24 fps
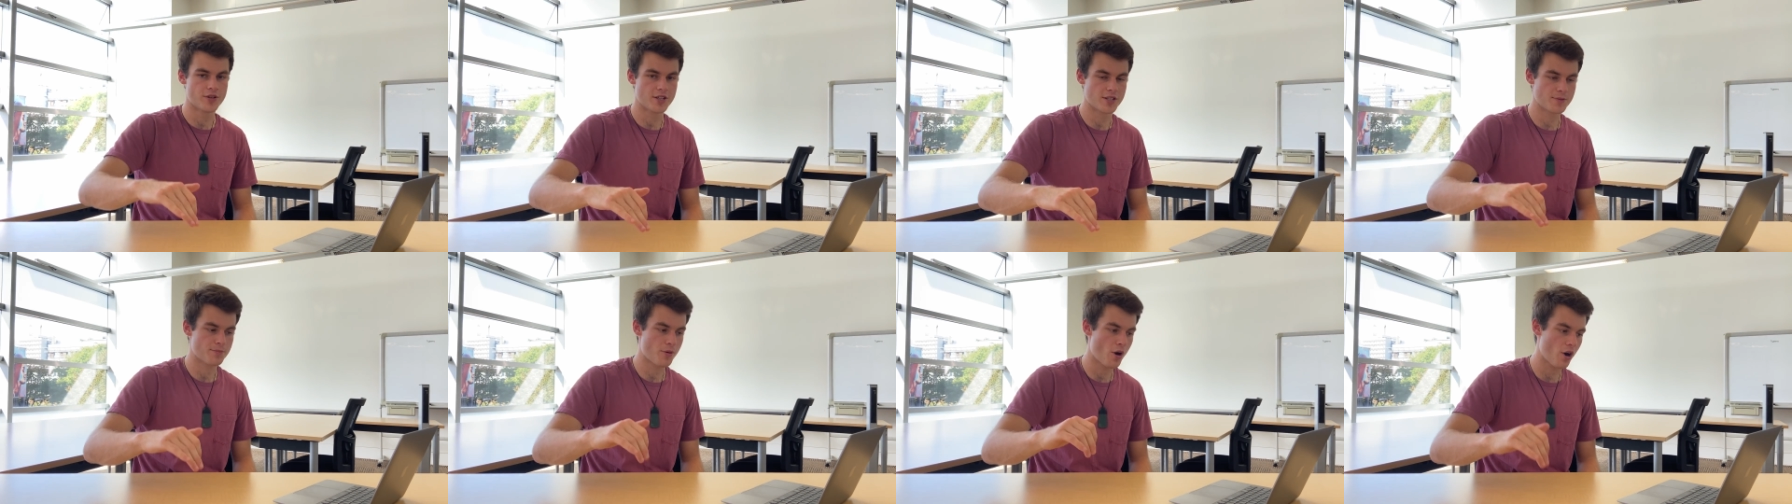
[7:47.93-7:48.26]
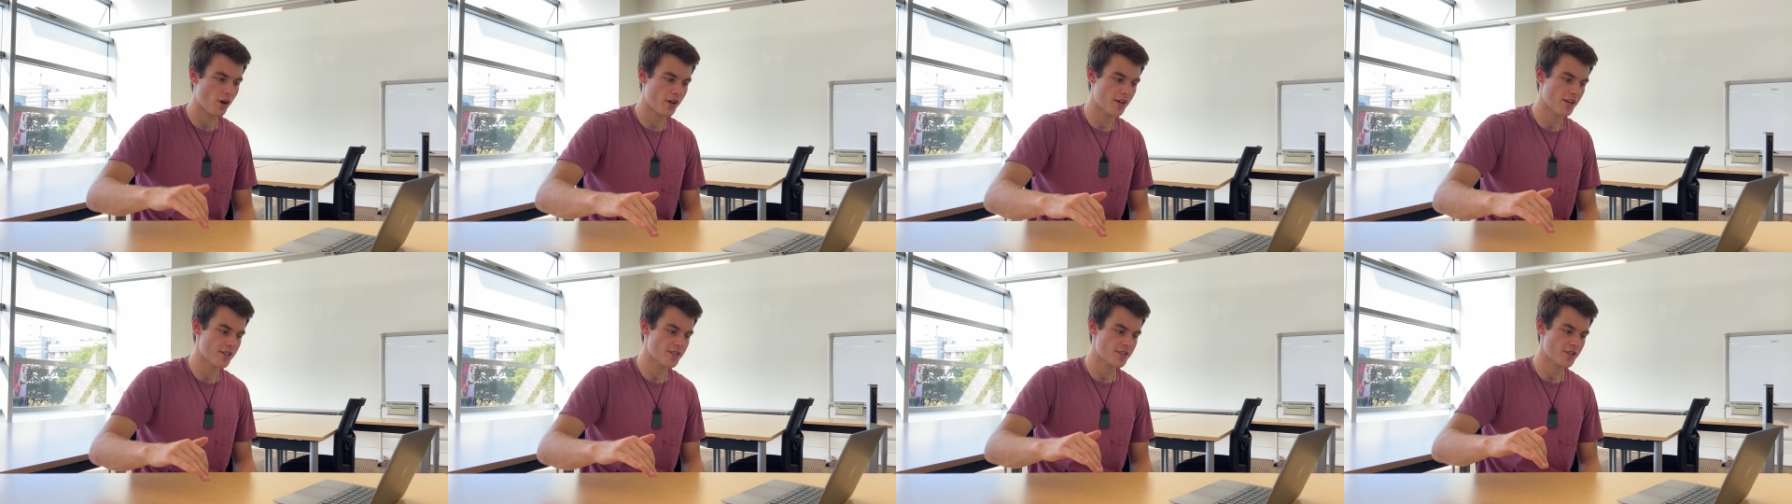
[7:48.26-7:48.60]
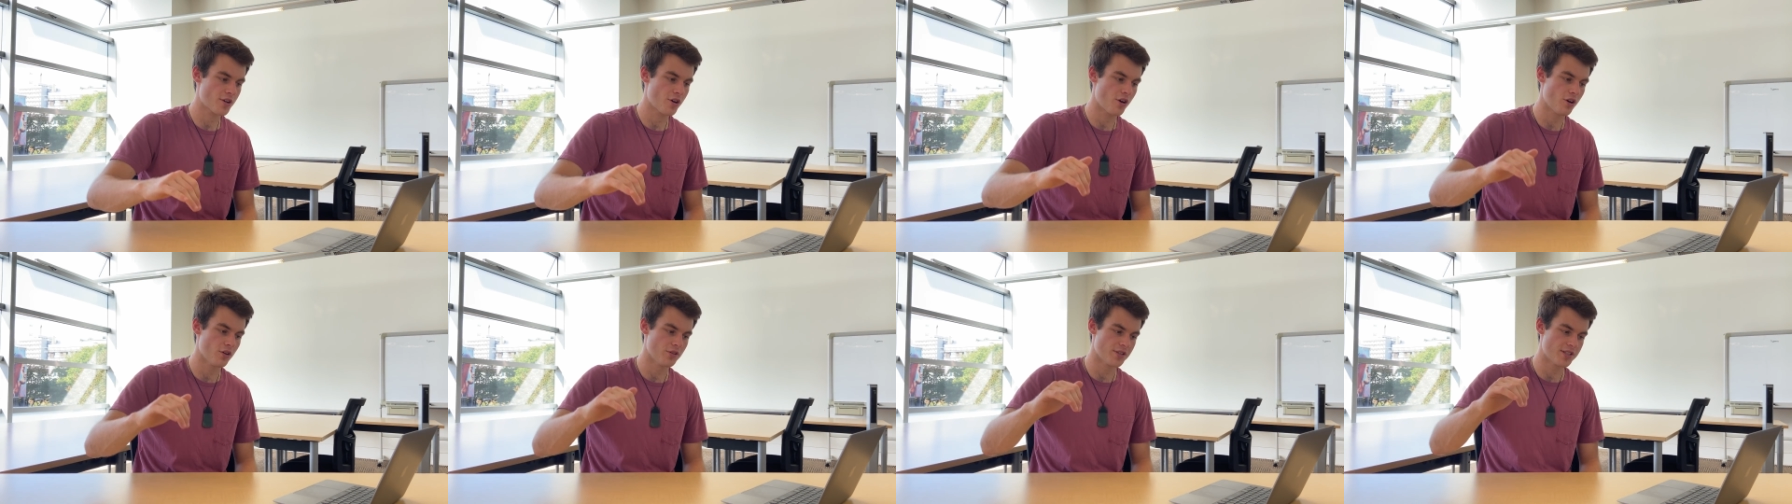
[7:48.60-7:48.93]
these pockets
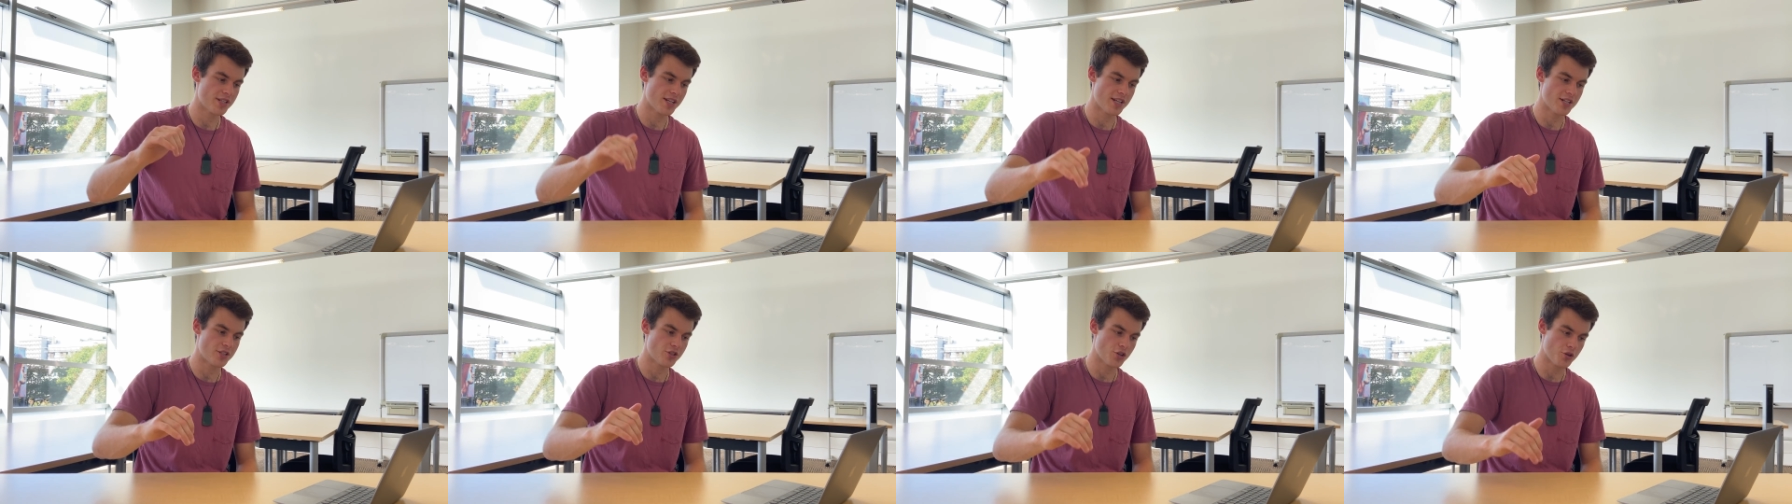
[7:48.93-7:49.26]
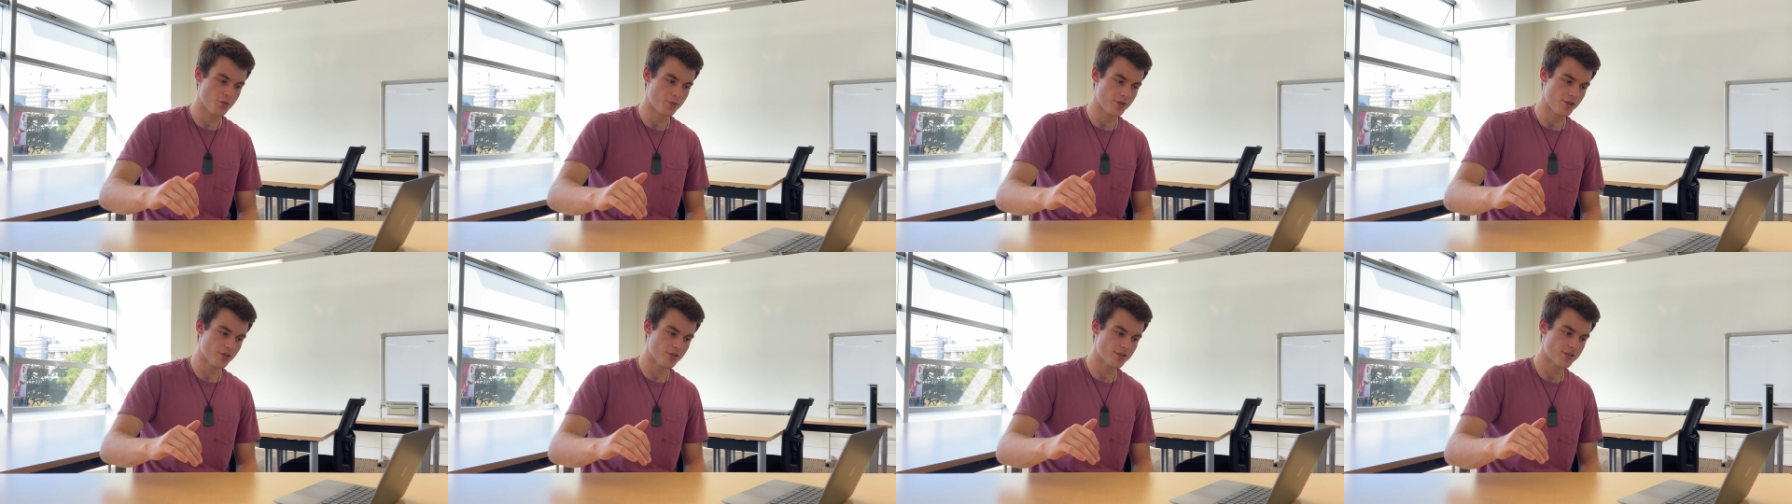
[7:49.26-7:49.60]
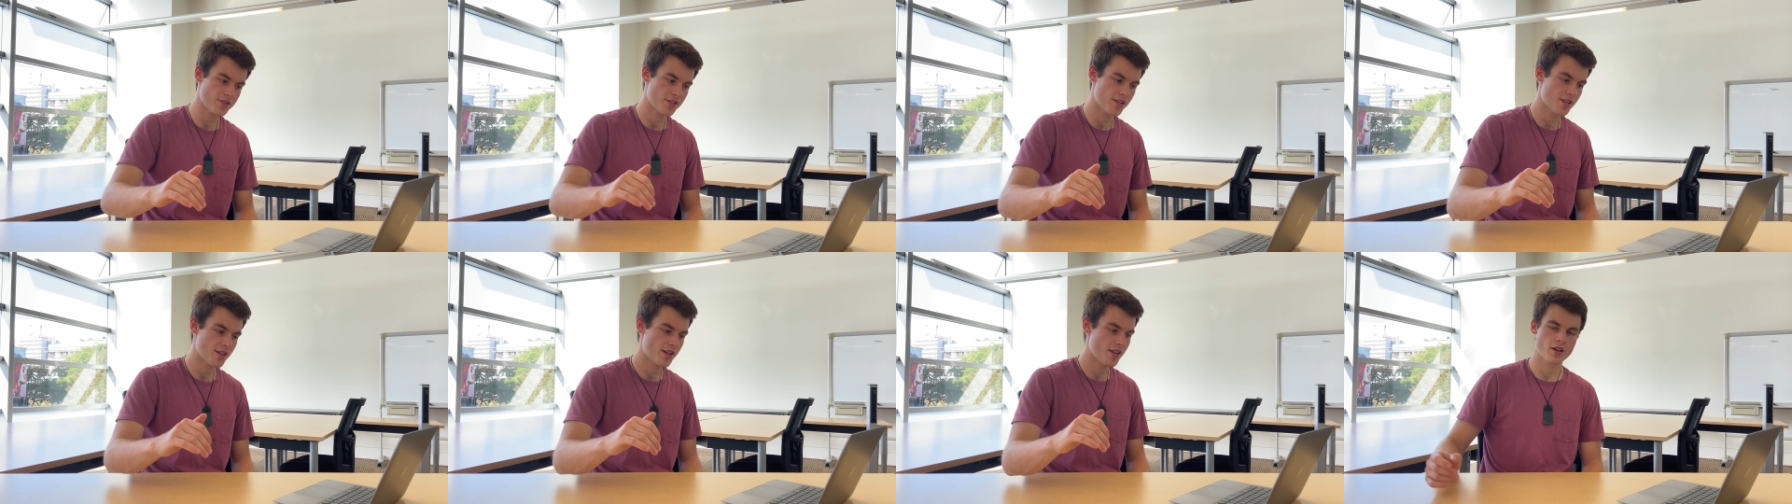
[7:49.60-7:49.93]
called
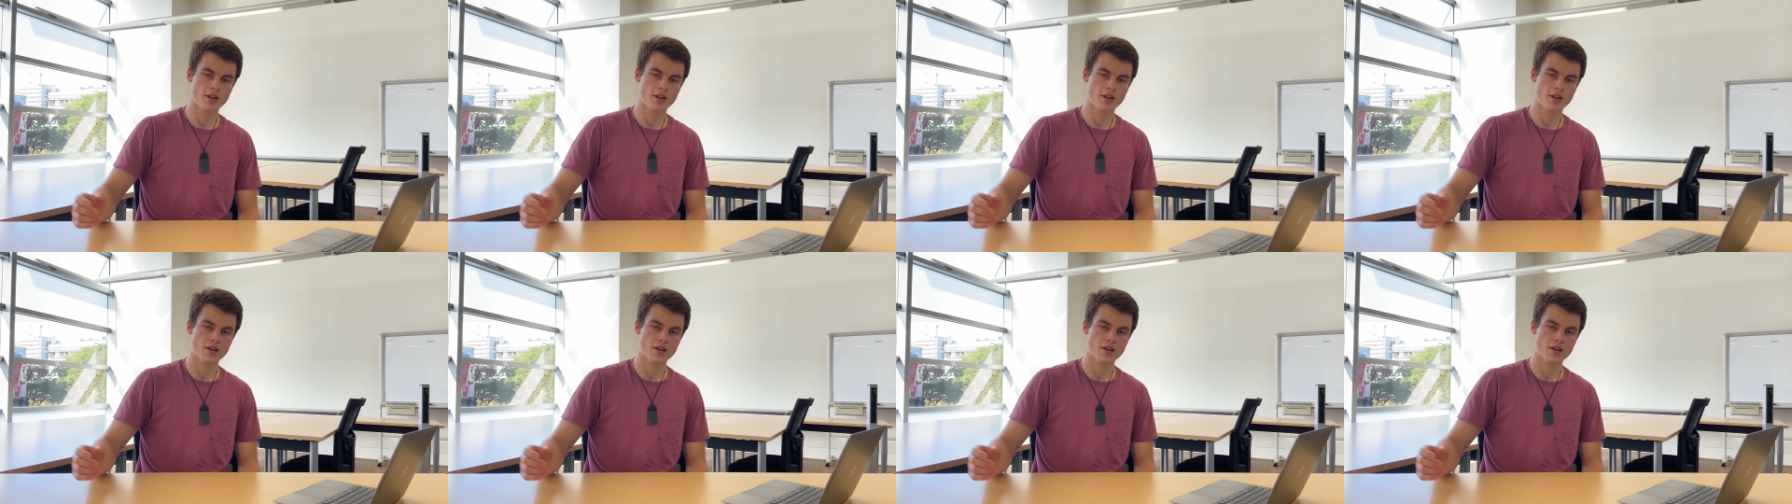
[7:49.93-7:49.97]
T-tubules.